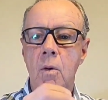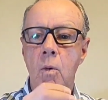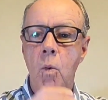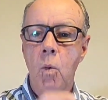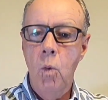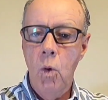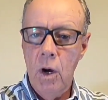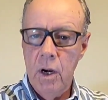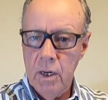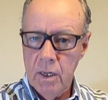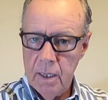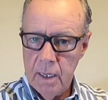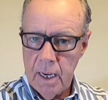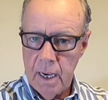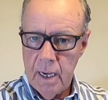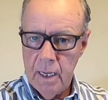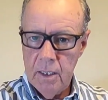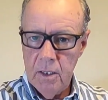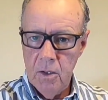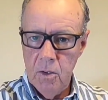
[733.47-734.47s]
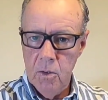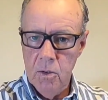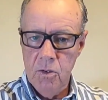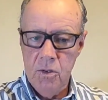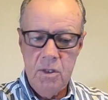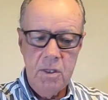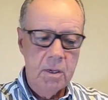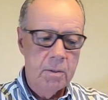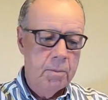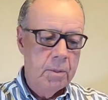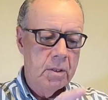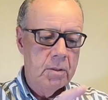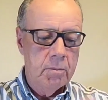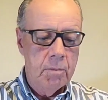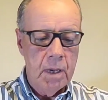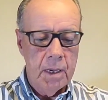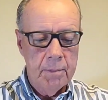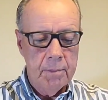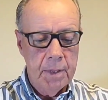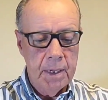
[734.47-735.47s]
where I use them, in
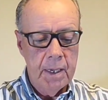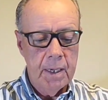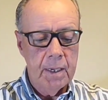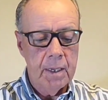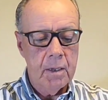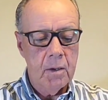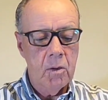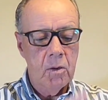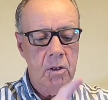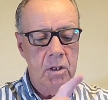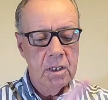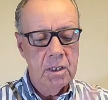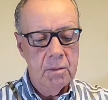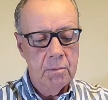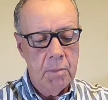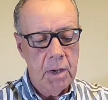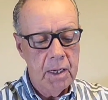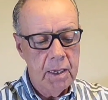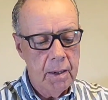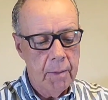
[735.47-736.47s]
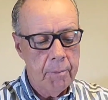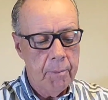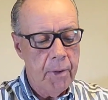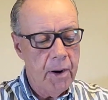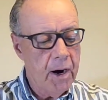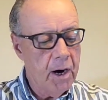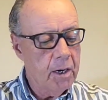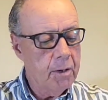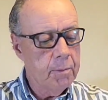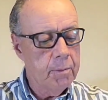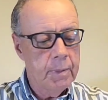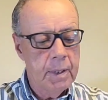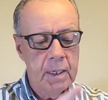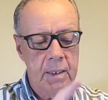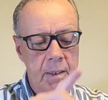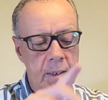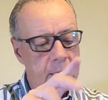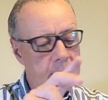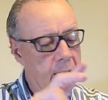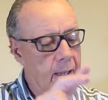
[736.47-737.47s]
my vehicle, in my
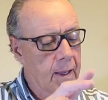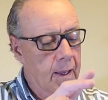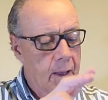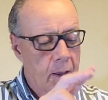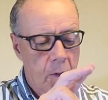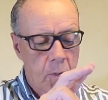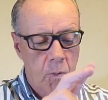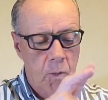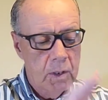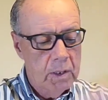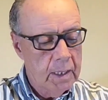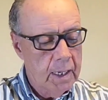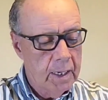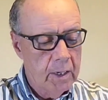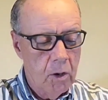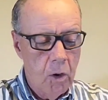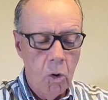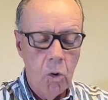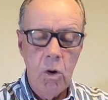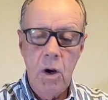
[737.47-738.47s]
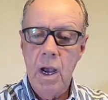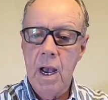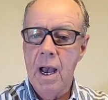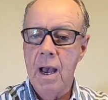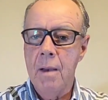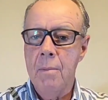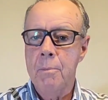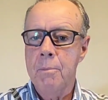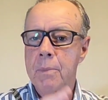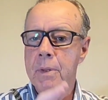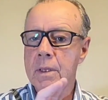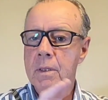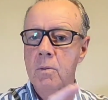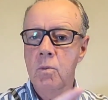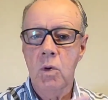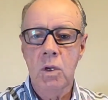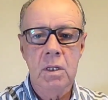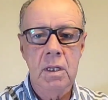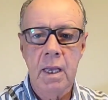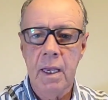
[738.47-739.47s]
apartment, when I go camping,
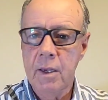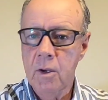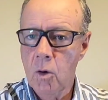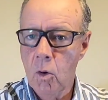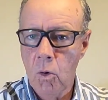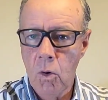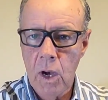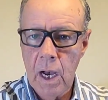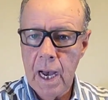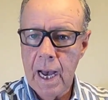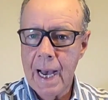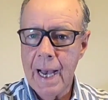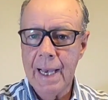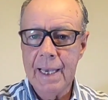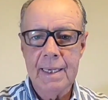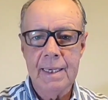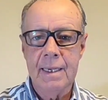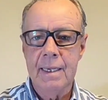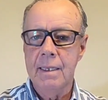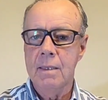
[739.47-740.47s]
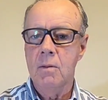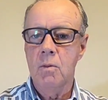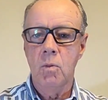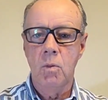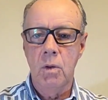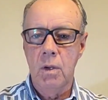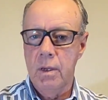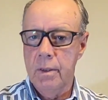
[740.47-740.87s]
when I go hiking,